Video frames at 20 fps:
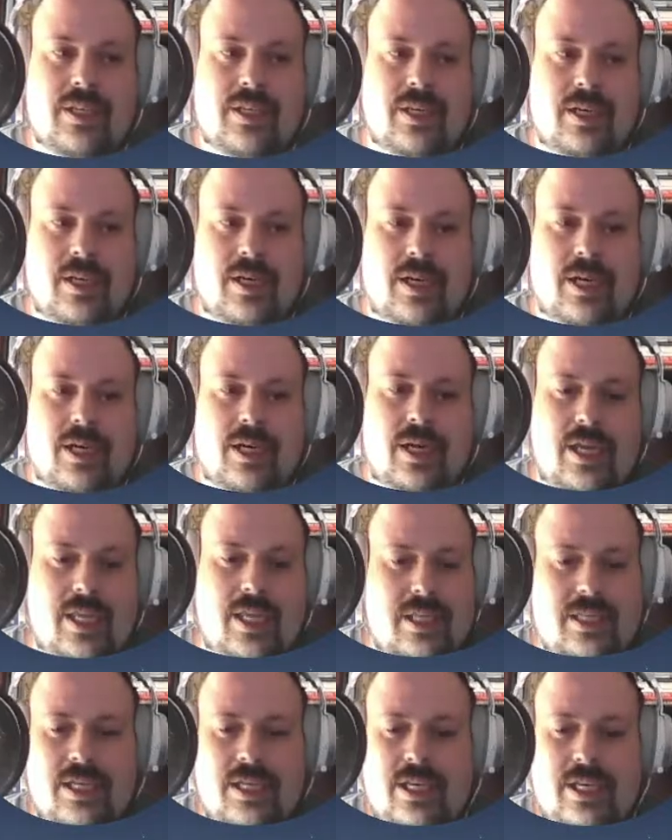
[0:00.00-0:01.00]
uh,
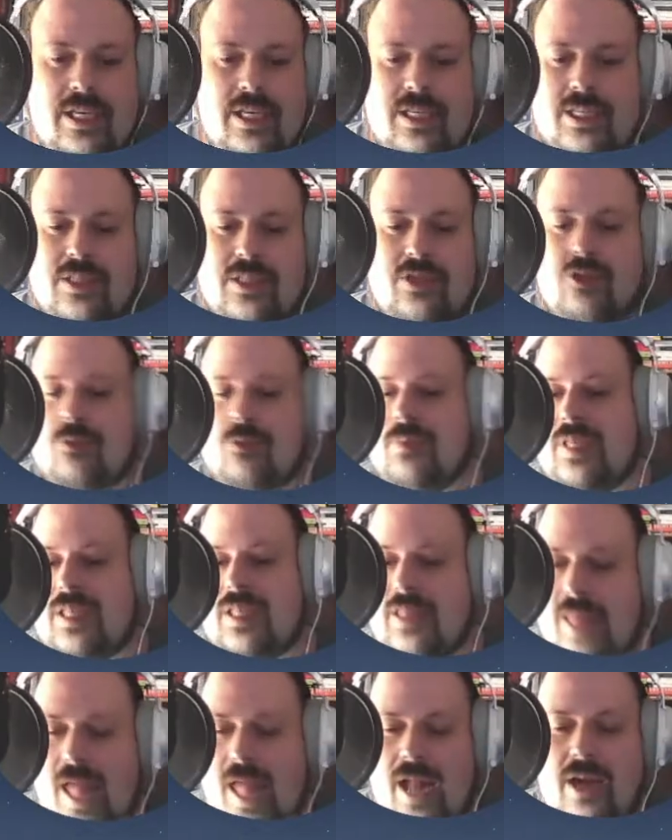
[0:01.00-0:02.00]
hidden, it needs to be
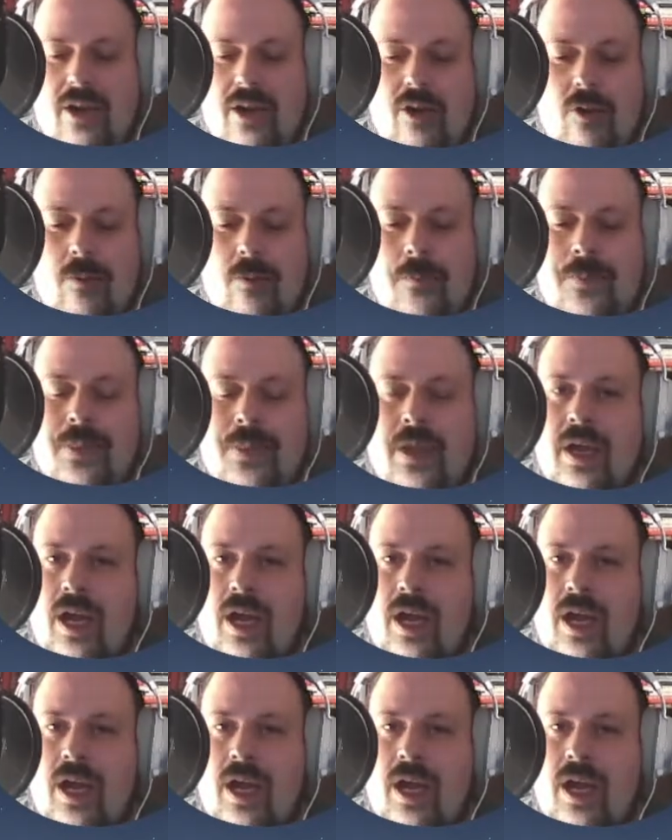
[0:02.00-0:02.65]
internal.